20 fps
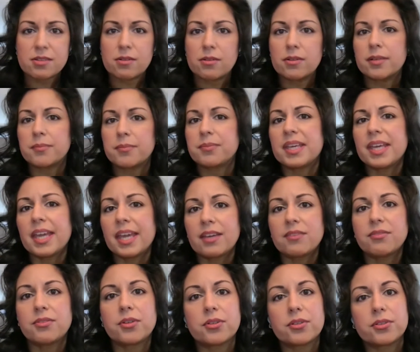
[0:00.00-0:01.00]
all the
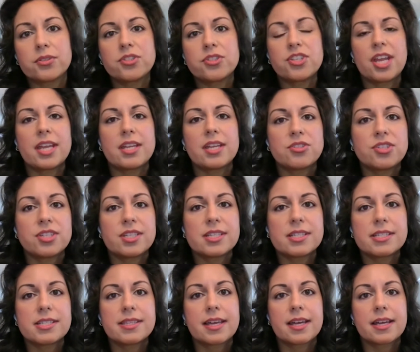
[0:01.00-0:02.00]
behavioral
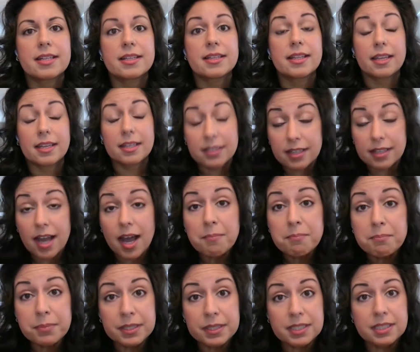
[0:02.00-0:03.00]
changes that
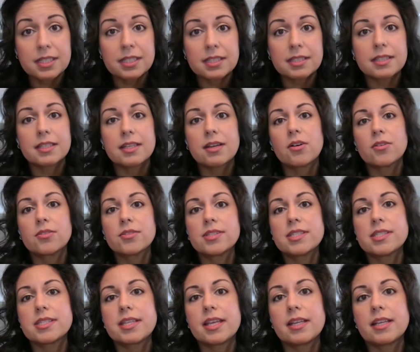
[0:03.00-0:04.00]
accompanied the
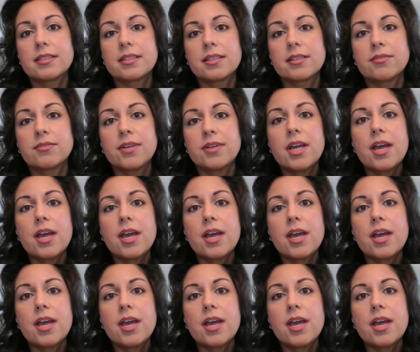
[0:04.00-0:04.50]
onset of